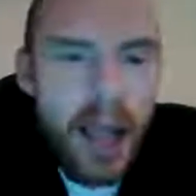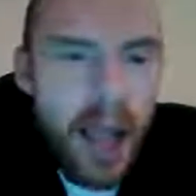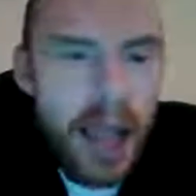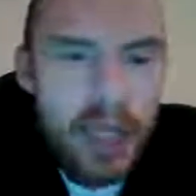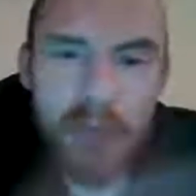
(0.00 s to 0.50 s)

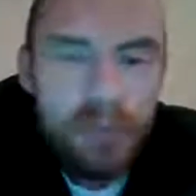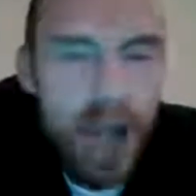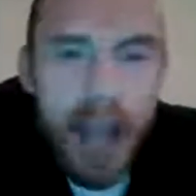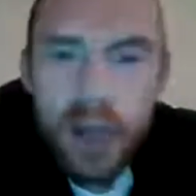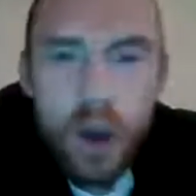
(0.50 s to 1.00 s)

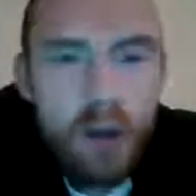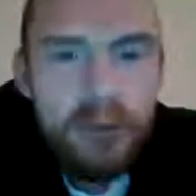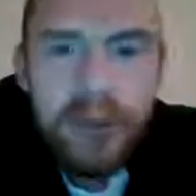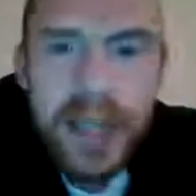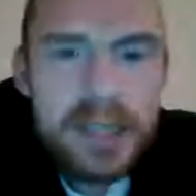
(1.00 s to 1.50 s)
I
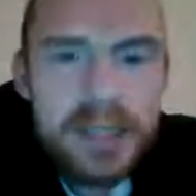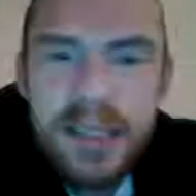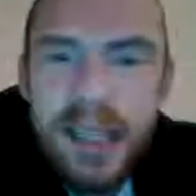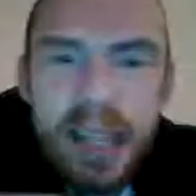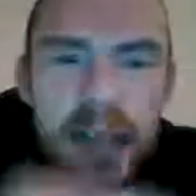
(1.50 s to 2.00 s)
confessed
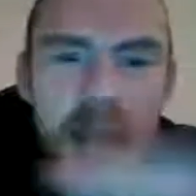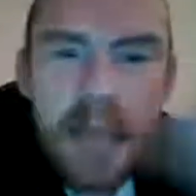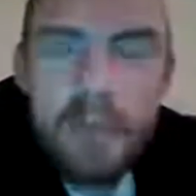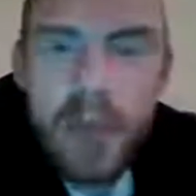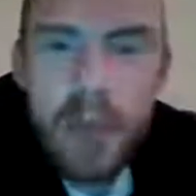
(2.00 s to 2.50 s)
and
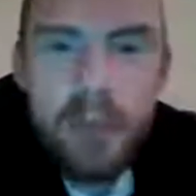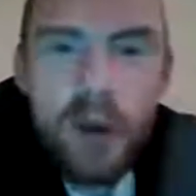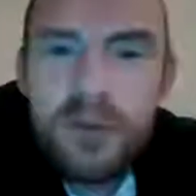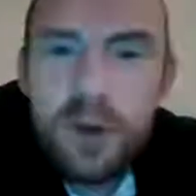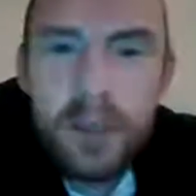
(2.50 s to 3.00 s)
I
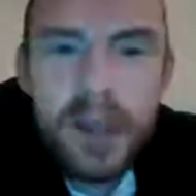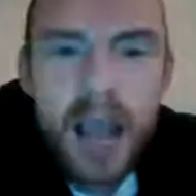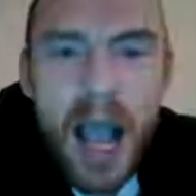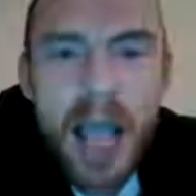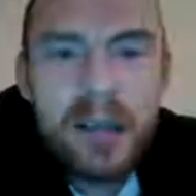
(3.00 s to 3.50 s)
moved up
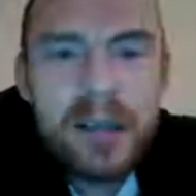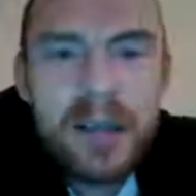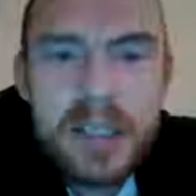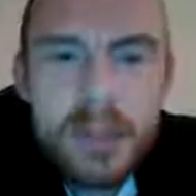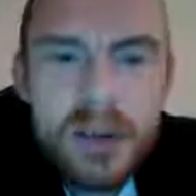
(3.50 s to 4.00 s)
higher in
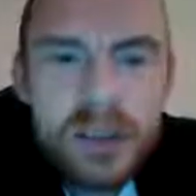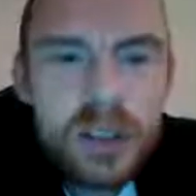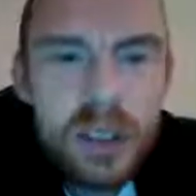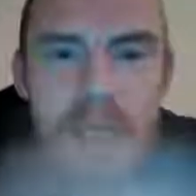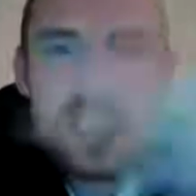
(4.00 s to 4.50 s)

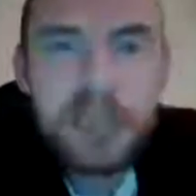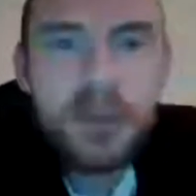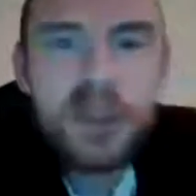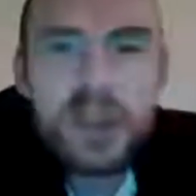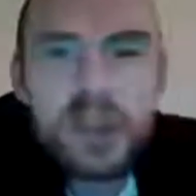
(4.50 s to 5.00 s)
the
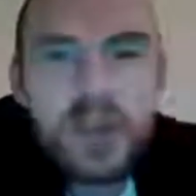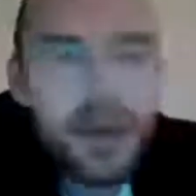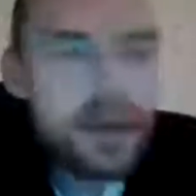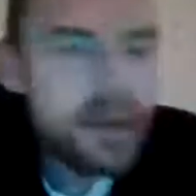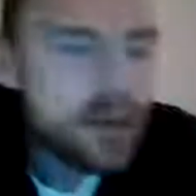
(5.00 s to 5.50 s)
spiritual
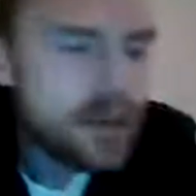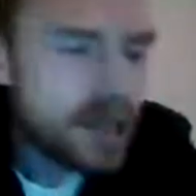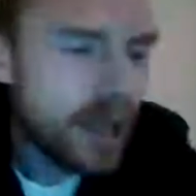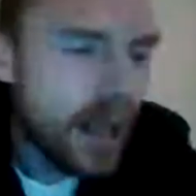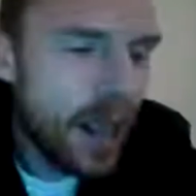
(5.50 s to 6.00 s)
world, and
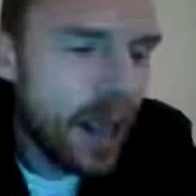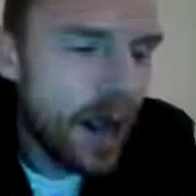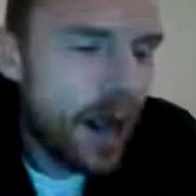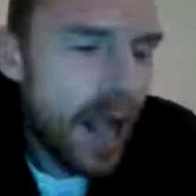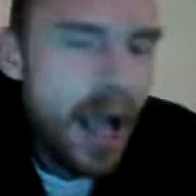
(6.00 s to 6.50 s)

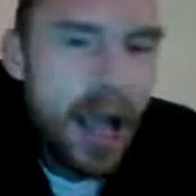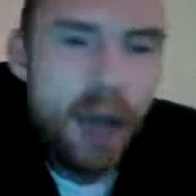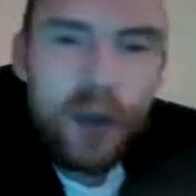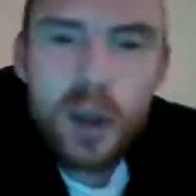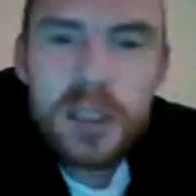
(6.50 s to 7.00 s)

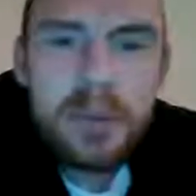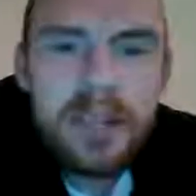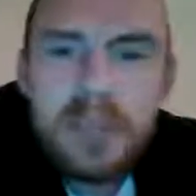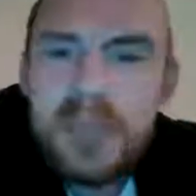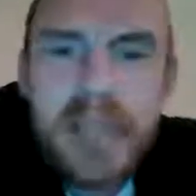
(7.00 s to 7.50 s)
I've got
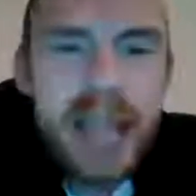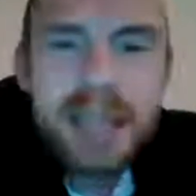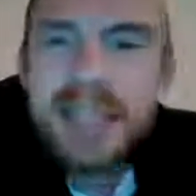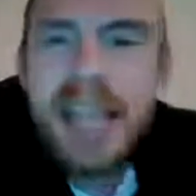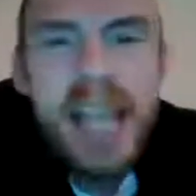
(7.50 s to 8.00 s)
spirits protecting us.